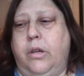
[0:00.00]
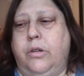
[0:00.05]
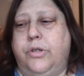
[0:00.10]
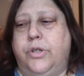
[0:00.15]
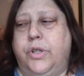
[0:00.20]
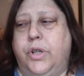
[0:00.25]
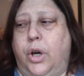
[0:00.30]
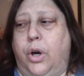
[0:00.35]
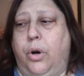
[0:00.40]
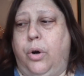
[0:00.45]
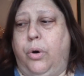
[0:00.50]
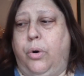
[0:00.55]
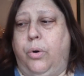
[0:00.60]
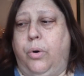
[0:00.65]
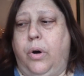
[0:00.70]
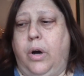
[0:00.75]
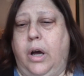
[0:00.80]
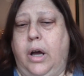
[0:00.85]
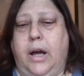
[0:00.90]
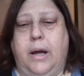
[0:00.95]

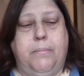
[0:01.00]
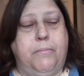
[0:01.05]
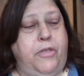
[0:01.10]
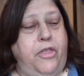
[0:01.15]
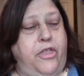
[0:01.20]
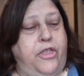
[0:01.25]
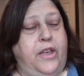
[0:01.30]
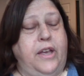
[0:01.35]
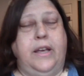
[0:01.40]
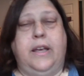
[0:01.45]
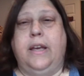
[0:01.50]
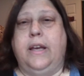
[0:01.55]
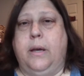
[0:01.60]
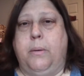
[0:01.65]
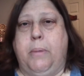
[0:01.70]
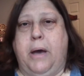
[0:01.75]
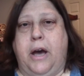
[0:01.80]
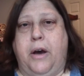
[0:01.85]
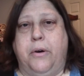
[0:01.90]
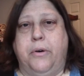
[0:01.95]
So I'm thinking
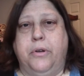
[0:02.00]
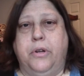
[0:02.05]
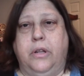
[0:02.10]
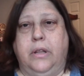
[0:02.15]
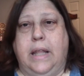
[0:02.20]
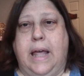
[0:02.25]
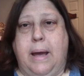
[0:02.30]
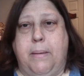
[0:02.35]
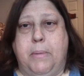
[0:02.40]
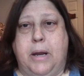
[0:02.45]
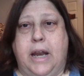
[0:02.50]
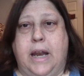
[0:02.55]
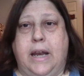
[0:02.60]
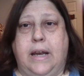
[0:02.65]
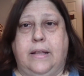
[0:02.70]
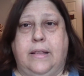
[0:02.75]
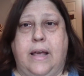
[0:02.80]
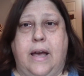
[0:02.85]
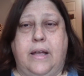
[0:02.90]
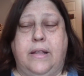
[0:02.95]
about
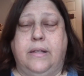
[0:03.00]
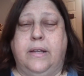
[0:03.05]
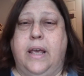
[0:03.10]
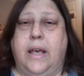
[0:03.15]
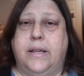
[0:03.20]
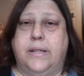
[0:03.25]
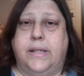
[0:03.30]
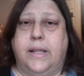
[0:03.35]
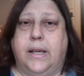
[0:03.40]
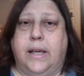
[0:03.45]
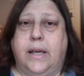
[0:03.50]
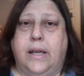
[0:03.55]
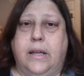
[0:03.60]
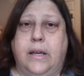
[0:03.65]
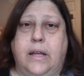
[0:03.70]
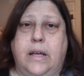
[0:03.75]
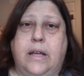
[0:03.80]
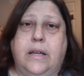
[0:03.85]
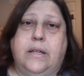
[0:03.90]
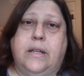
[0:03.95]
laminating that in case they
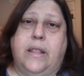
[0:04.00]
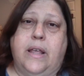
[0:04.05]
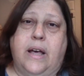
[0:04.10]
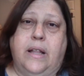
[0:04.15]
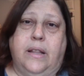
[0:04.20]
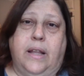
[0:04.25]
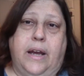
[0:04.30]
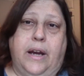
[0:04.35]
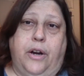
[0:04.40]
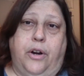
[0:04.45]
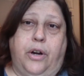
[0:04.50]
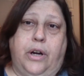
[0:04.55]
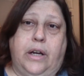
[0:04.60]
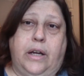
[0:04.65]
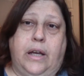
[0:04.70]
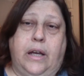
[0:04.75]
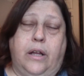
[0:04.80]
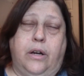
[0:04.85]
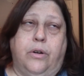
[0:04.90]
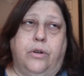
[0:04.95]
get into that layer
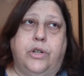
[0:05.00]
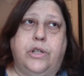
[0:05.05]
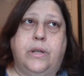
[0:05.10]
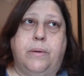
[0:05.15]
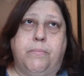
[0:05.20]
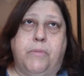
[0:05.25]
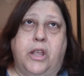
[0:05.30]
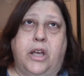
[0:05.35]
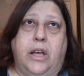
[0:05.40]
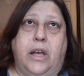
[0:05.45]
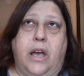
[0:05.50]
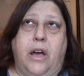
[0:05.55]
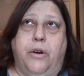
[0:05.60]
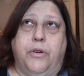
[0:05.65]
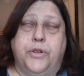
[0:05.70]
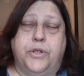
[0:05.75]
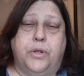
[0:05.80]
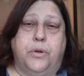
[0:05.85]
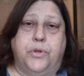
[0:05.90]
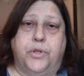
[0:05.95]
again or something
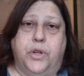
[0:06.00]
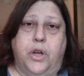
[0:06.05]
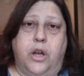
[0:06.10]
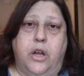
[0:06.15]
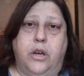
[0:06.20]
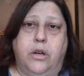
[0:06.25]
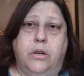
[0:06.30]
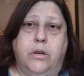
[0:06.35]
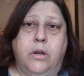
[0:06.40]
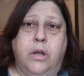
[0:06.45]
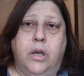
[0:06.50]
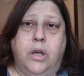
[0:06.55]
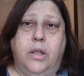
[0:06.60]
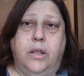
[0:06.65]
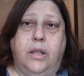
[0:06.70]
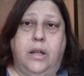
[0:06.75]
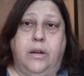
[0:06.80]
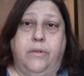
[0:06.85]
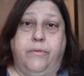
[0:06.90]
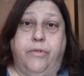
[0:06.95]
else goes on
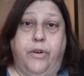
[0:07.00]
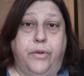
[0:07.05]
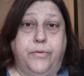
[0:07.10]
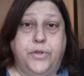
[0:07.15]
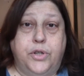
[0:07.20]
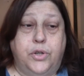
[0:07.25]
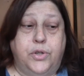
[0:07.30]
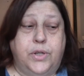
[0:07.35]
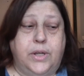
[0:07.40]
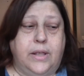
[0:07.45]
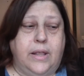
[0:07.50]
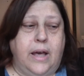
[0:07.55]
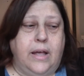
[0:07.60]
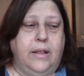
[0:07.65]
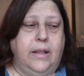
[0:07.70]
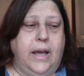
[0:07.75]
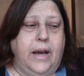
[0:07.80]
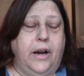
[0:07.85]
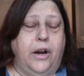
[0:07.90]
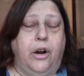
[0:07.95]
that involves using
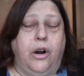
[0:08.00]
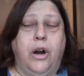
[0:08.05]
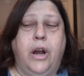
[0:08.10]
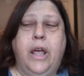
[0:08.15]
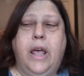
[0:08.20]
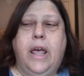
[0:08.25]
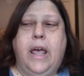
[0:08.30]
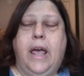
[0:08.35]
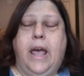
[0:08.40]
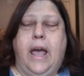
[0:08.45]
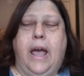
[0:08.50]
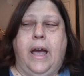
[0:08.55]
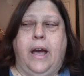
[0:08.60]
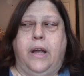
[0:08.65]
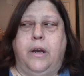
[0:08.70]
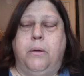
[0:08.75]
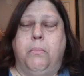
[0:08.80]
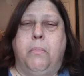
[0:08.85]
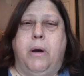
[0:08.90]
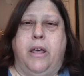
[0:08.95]
that layer.
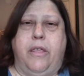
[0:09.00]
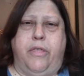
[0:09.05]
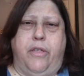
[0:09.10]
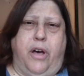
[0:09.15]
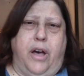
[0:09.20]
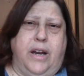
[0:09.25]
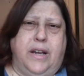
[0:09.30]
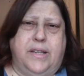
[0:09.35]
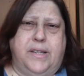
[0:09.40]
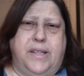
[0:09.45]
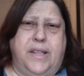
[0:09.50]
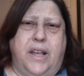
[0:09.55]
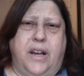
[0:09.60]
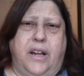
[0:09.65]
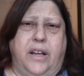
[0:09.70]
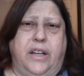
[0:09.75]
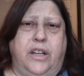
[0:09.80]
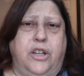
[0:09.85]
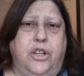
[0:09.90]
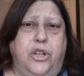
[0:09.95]
And my thought is then
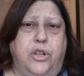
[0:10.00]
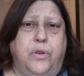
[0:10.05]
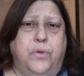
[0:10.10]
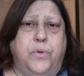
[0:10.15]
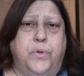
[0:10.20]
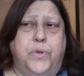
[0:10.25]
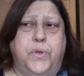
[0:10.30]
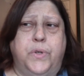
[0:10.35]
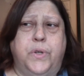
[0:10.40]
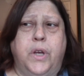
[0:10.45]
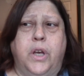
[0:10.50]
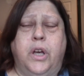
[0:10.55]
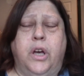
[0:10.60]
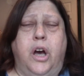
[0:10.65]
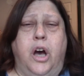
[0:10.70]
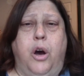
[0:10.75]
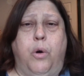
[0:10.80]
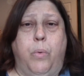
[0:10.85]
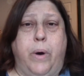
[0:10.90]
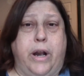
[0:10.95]
I could use
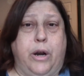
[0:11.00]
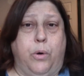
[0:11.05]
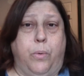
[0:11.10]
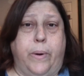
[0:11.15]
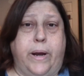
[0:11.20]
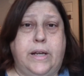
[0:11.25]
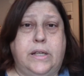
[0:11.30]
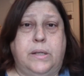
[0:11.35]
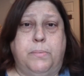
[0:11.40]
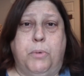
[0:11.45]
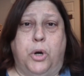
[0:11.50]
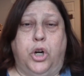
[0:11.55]
a wet erase